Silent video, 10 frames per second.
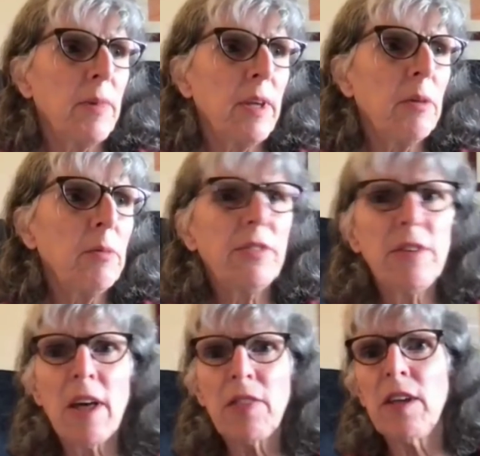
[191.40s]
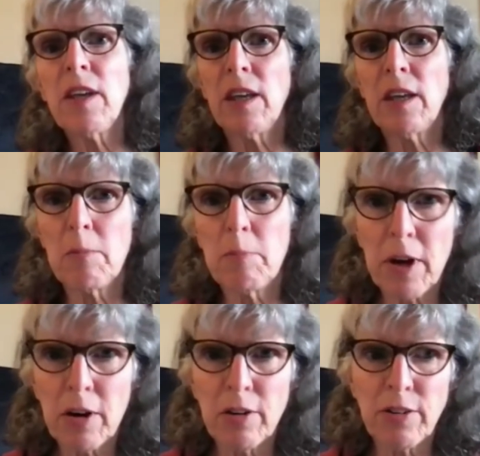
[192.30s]
it was nothing in
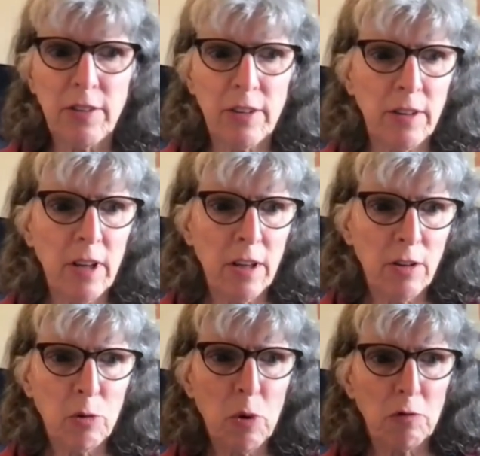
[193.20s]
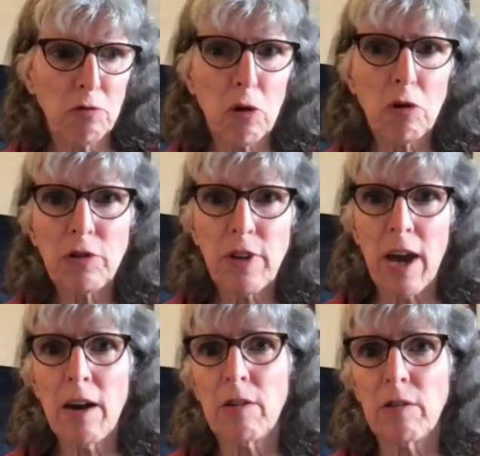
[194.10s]
comparison to what rolled
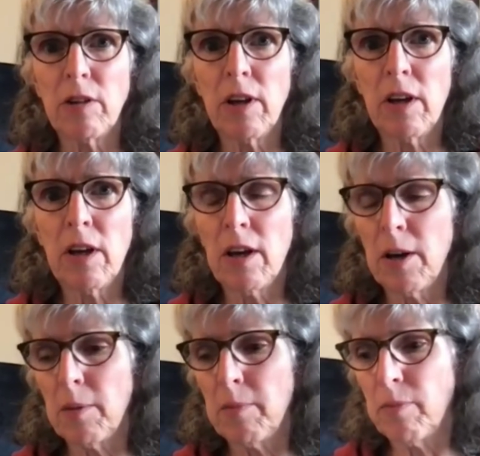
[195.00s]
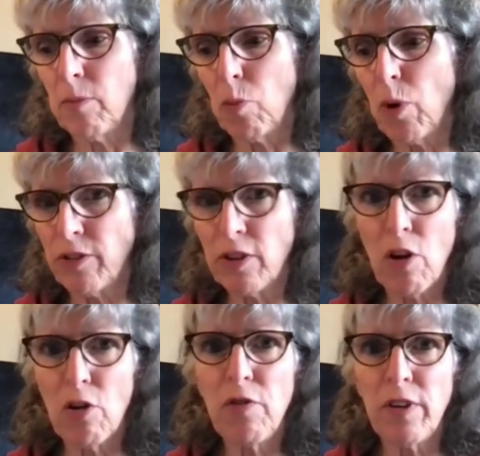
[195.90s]
out once
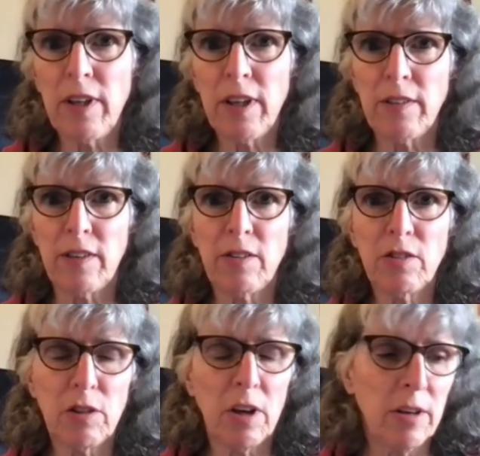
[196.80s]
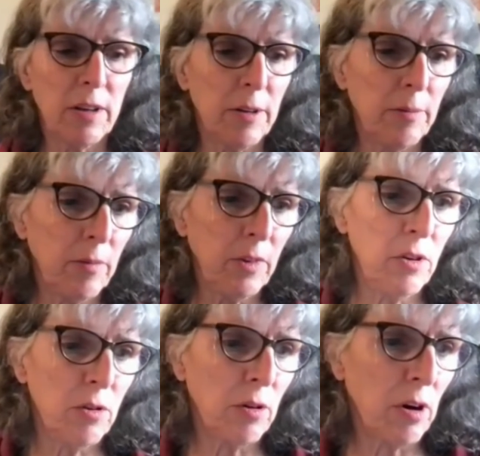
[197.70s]
COVID hit this,
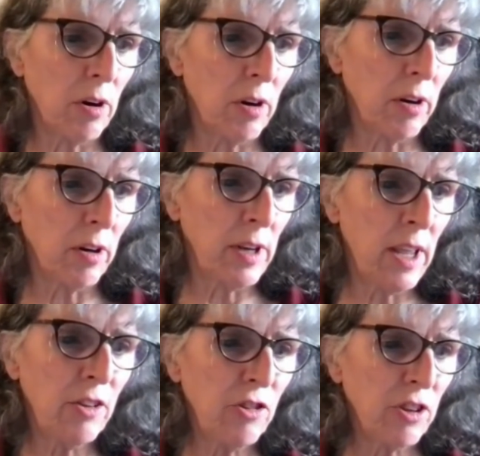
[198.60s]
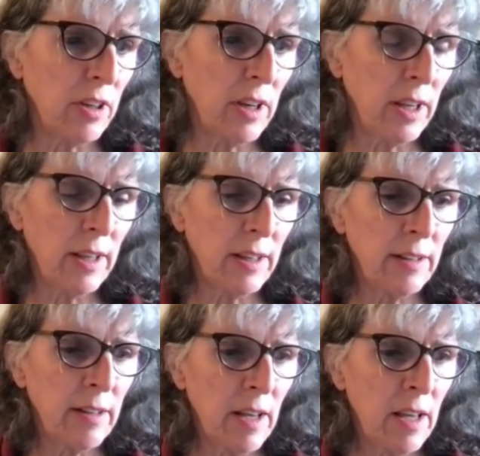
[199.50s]
our nation. And